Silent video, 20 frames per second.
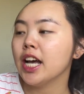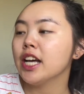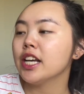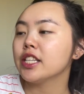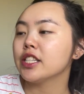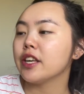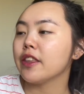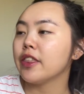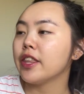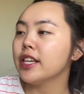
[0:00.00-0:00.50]

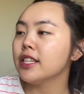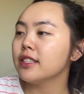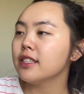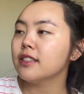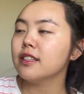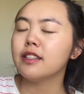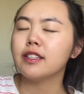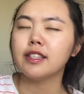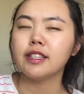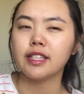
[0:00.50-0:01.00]
So this is
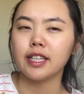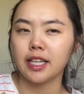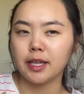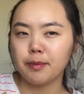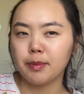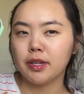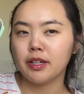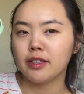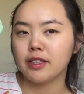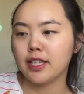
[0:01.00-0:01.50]
the deep
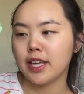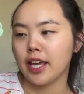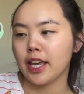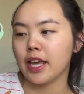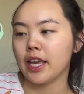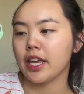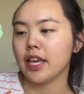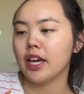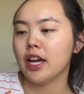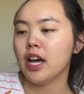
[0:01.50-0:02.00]

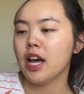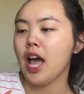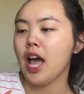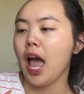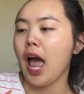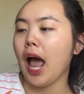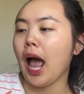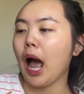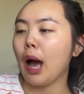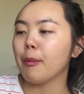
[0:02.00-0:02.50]
tea
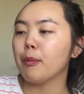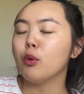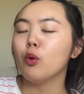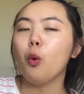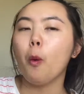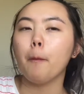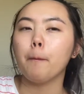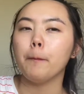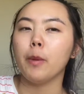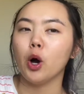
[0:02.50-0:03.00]

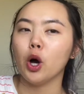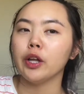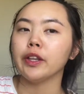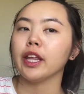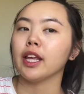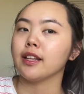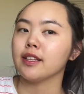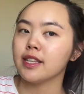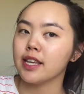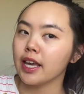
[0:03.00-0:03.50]
apple
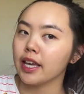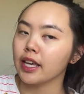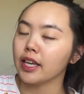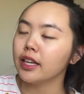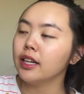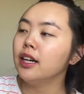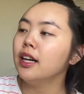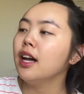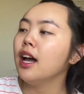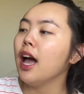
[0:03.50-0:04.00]
burning tea,